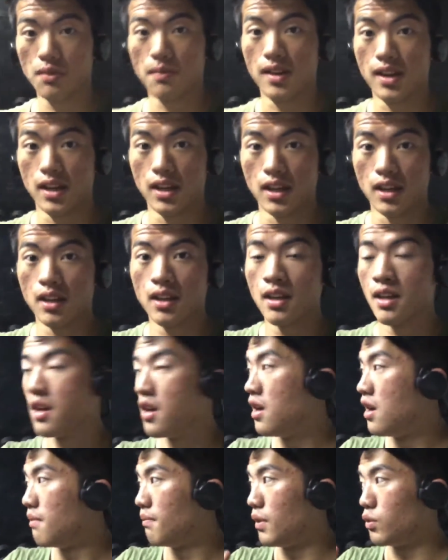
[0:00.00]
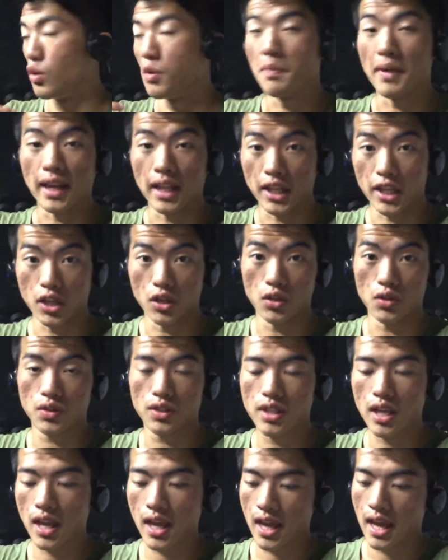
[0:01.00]
to my
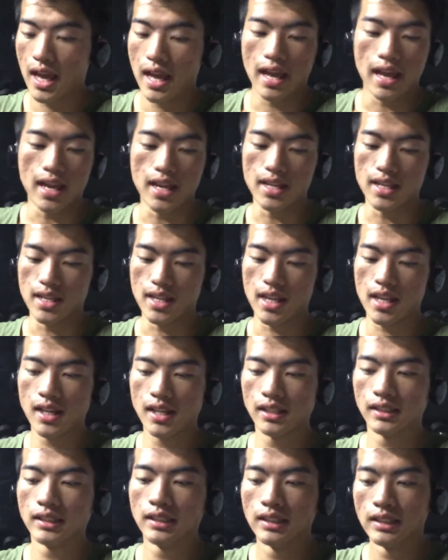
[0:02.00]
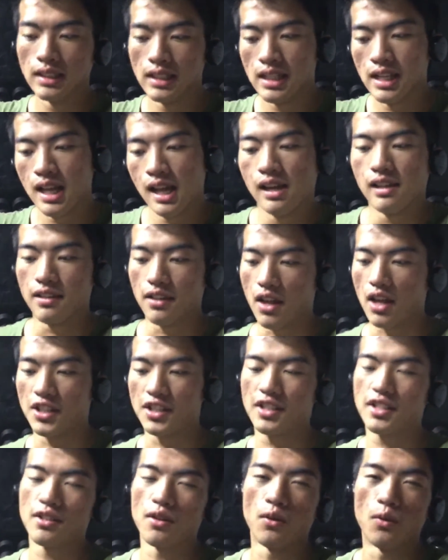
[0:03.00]
Romaleos, and you know, I
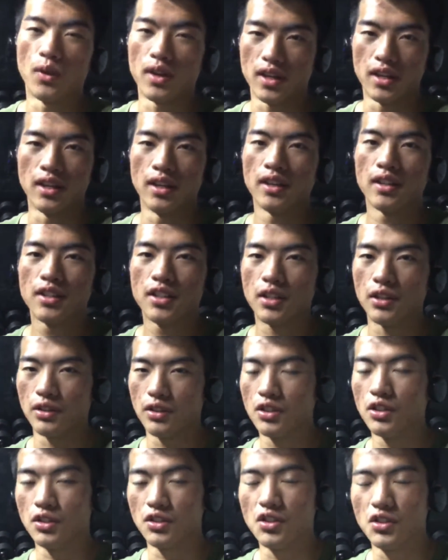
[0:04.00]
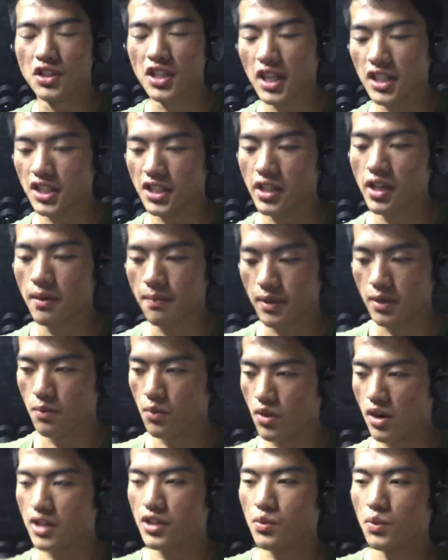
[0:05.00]
just don't want to change it up
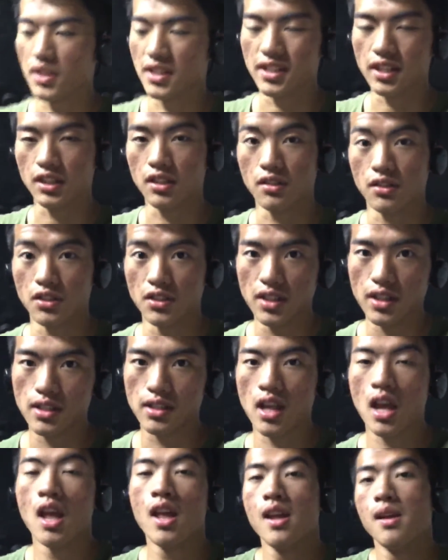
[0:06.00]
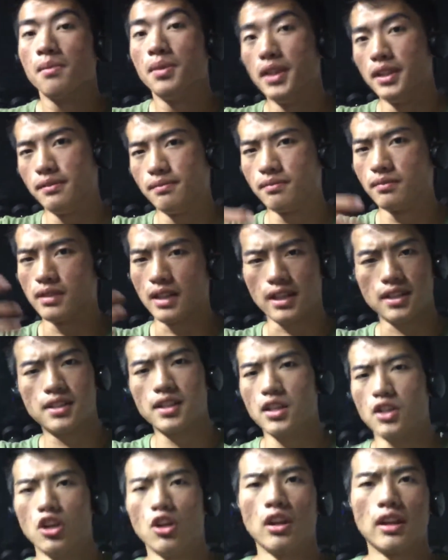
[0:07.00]
anymore. I just want to stick to this. But like I
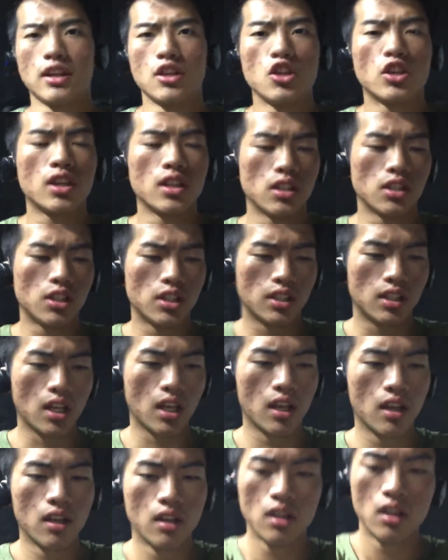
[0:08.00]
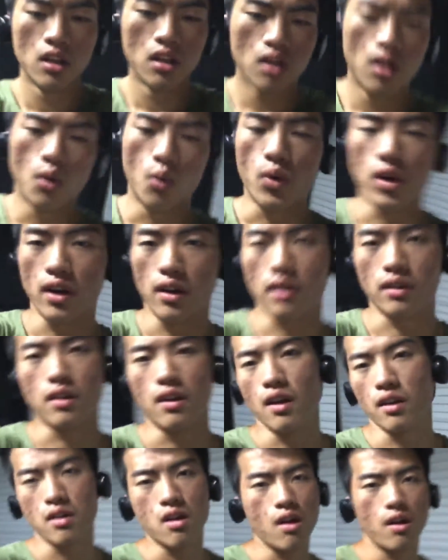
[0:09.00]
say, no, like you can just wear
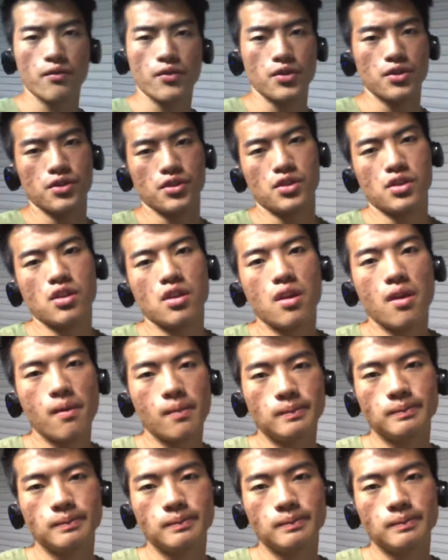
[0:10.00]
a Converse